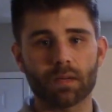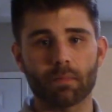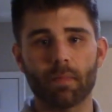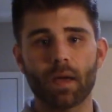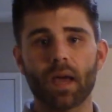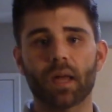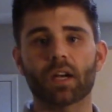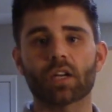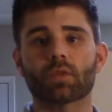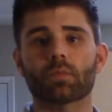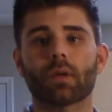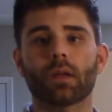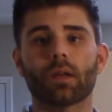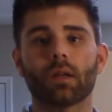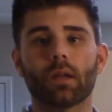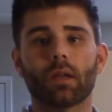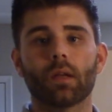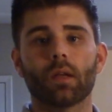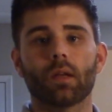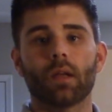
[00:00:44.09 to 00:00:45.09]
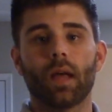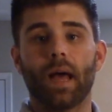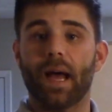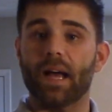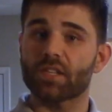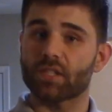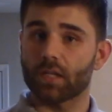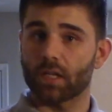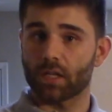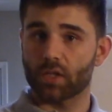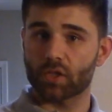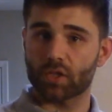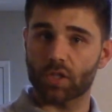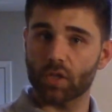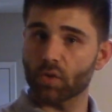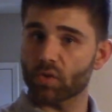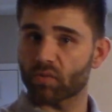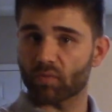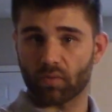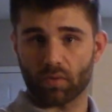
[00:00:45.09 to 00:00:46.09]
to management as an
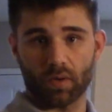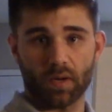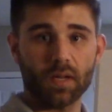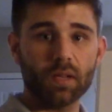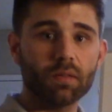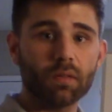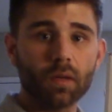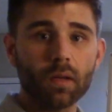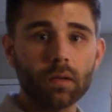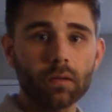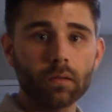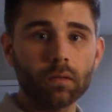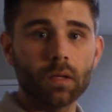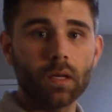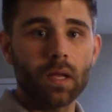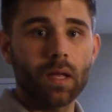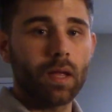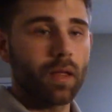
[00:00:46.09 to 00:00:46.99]
excuse for anything.